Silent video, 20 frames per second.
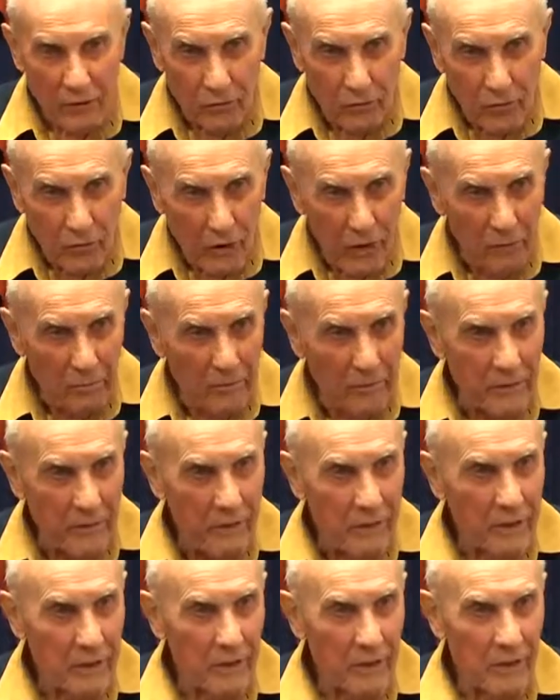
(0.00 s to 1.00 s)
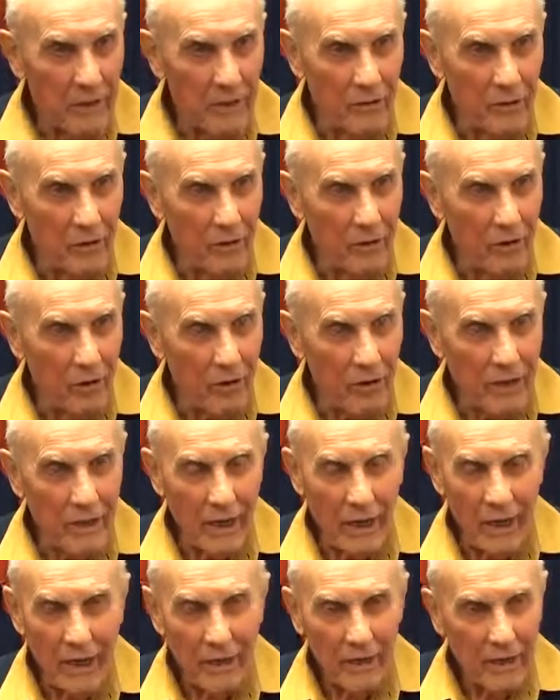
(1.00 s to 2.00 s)
grew up in New York.
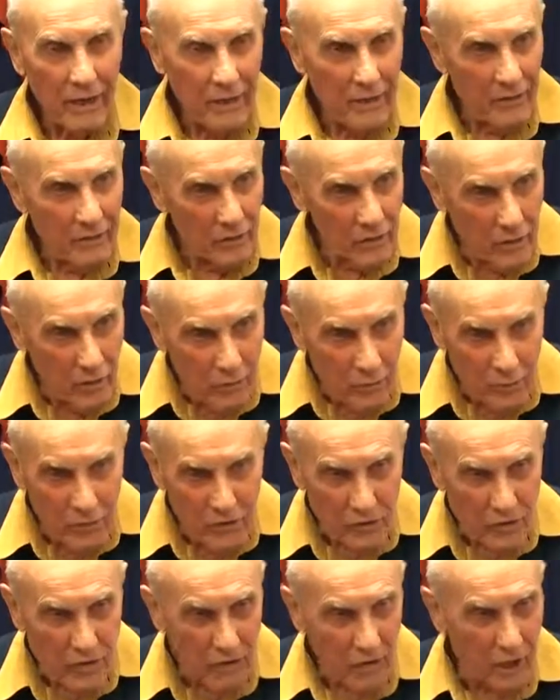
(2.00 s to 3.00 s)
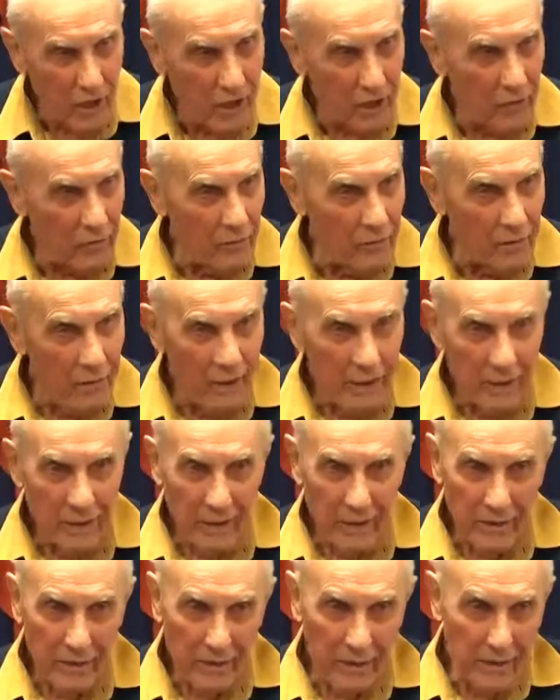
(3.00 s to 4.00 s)
I knew what Chicago
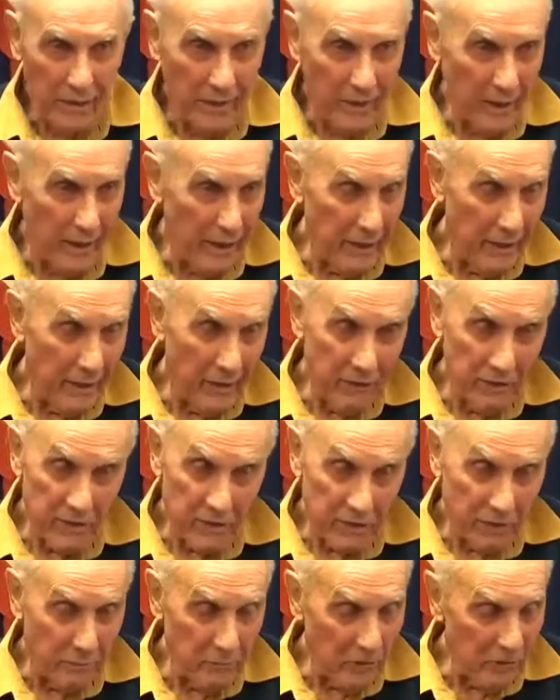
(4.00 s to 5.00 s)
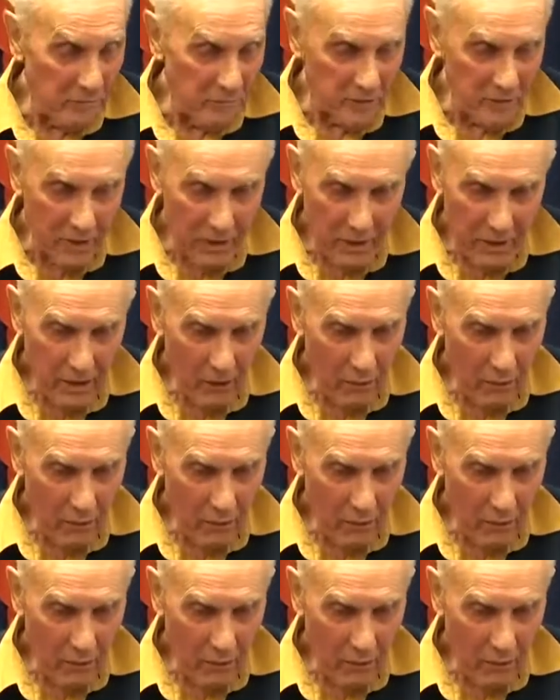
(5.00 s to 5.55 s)
and that area suburbs